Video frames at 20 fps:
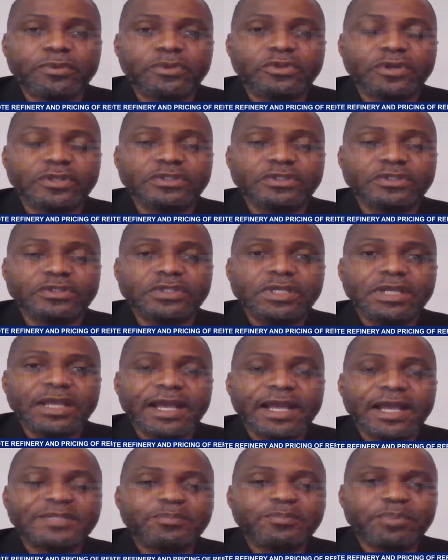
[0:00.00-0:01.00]
products
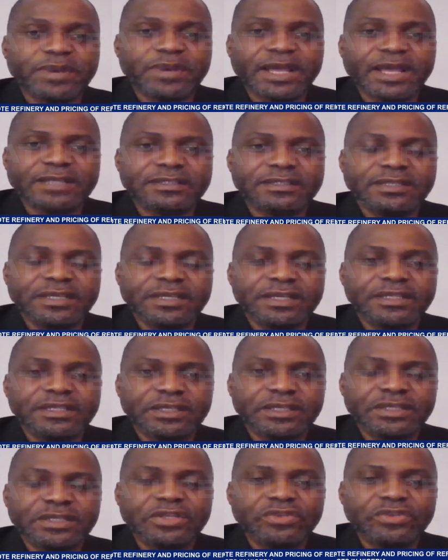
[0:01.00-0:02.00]
at Platts
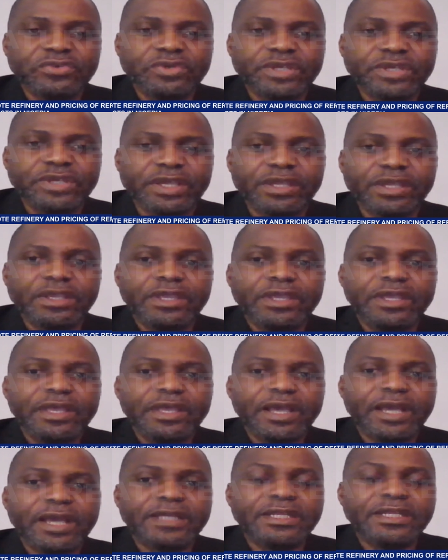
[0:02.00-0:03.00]
in the UK,
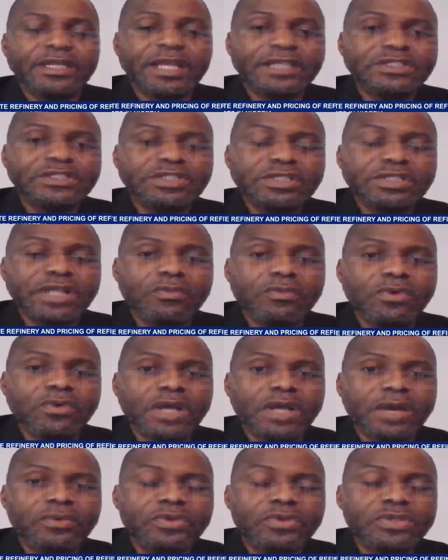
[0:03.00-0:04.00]
and a Nigerian
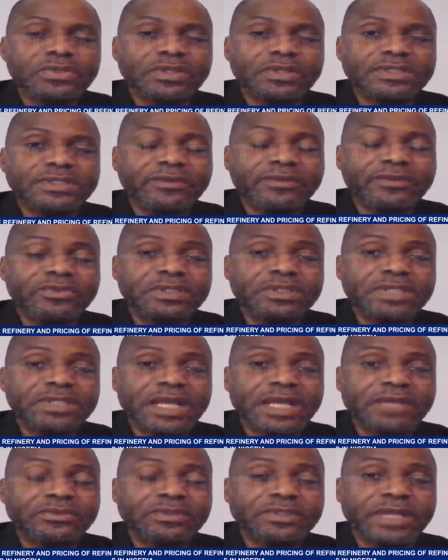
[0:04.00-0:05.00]
worker who is on
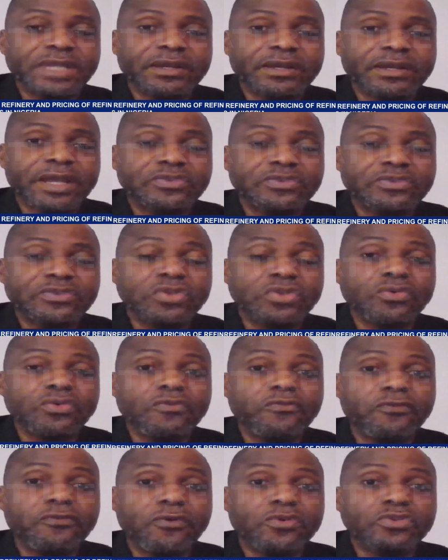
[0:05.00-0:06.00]
70,000 naira is
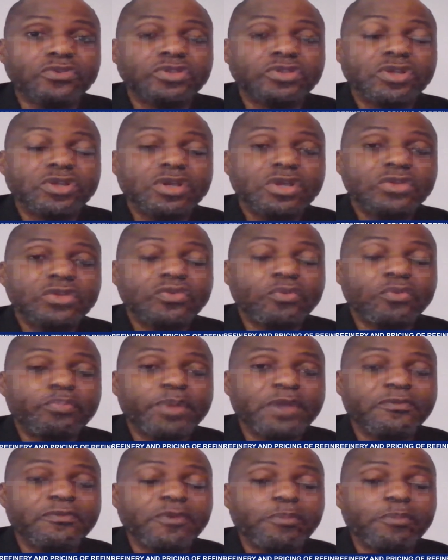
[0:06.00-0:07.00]
also forced to
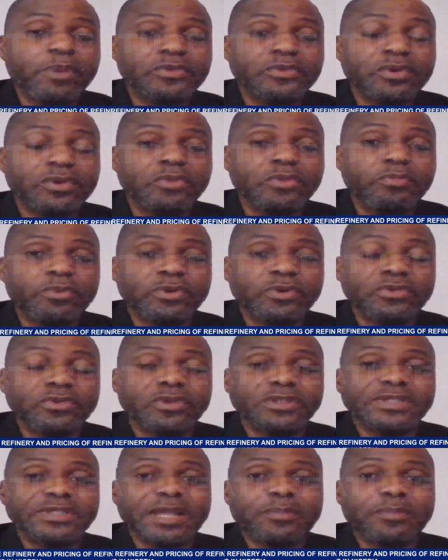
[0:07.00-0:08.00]
pay for petroleum
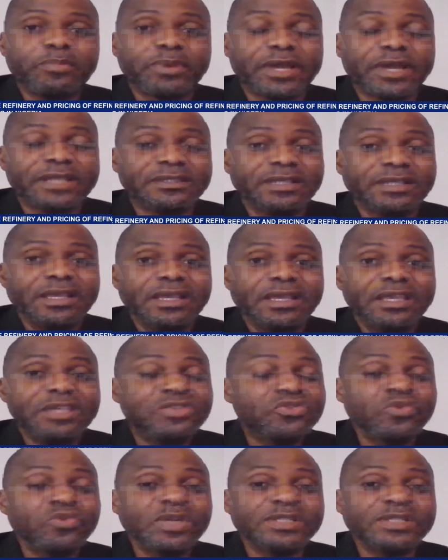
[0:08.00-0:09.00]
products at Platts. It's